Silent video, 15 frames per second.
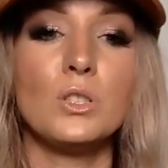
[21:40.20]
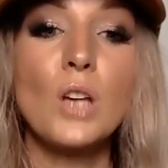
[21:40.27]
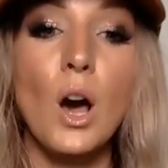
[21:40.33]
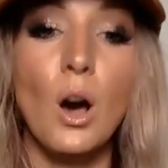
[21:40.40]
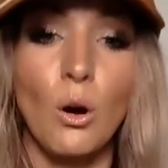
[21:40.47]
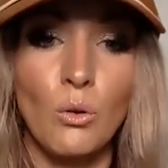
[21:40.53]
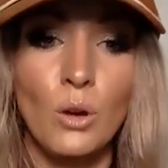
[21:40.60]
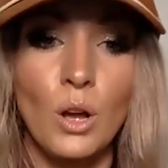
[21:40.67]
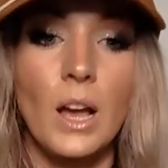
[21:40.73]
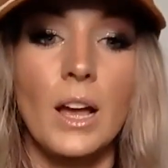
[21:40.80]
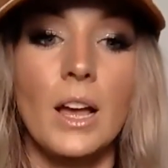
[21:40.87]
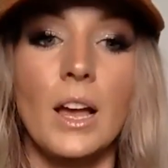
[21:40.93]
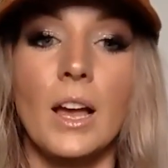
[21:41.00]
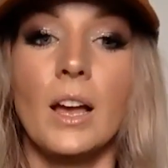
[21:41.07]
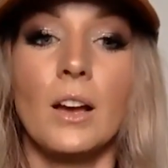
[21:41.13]
So
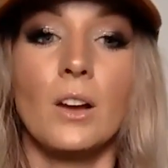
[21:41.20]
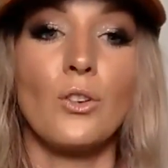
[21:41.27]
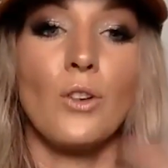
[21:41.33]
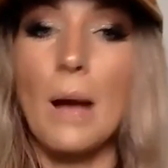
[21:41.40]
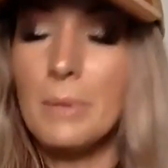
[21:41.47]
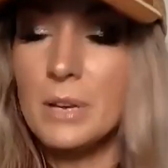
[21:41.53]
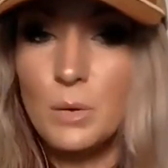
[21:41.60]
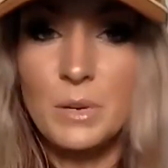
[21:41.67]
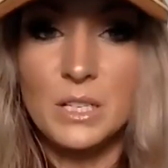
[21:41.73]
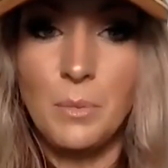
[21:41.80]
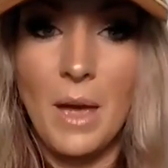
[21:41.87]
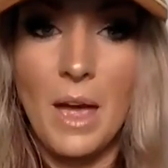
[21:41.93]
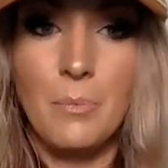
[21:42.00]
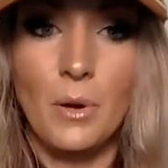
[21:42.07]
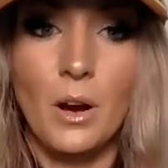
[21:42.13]
grabbing a piece
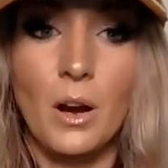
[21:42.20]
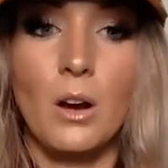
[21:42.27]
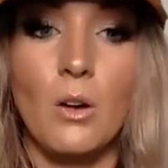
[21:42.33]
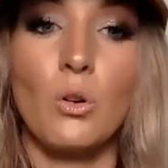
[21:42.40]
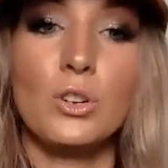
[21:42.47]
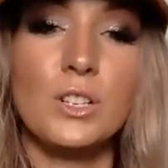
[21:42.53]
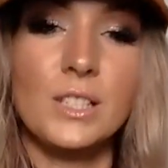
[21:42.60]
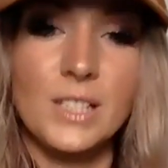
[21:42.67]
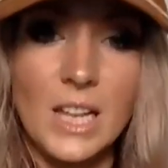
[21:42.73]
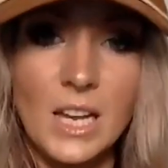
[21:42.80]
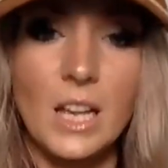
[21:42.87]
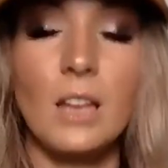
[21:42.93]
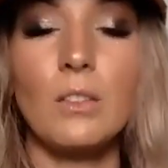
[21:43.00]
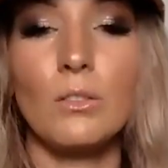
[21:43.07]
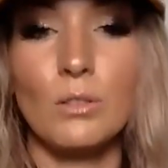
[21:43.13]
of paper or just
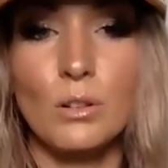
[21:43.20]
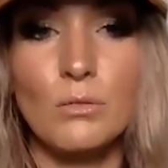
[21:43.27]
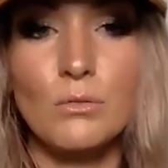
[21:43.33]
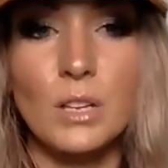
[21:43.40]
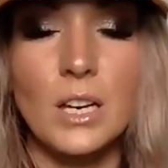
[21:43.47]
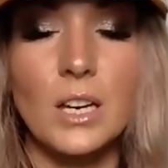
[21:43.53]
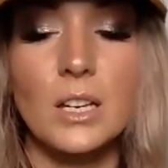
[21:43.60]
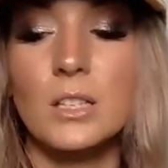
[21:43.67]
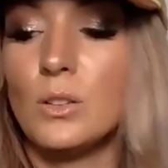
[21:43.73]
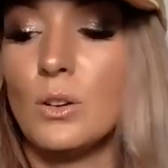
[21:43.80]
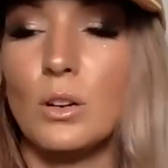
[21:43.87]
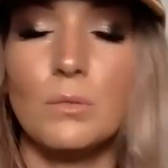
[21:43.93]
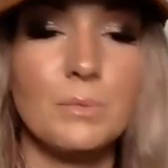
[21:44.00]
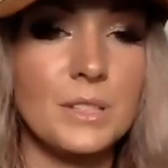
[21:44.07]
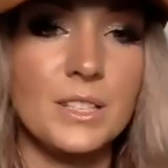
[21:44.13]
thinking through this
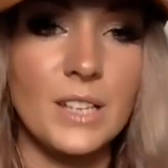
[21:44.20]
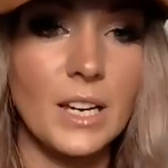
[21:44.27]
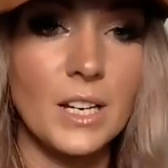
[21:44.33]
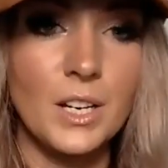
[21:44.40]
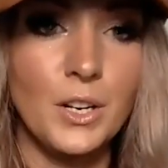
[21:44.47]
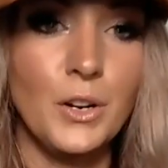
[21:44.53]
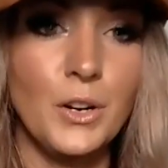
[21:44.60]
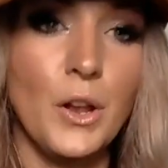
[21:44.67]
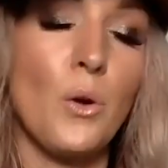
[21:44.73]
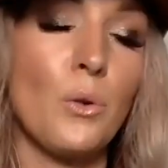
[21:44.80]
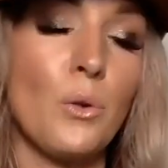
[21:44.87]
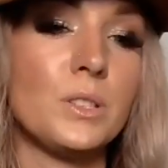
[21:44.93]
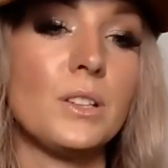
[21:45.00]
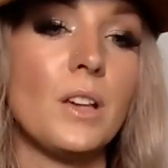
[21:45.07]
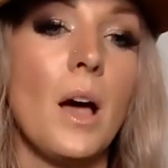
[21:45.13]
or stick it in your
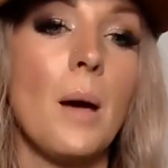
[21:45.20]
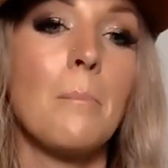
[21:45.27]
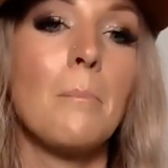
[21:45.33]
notes.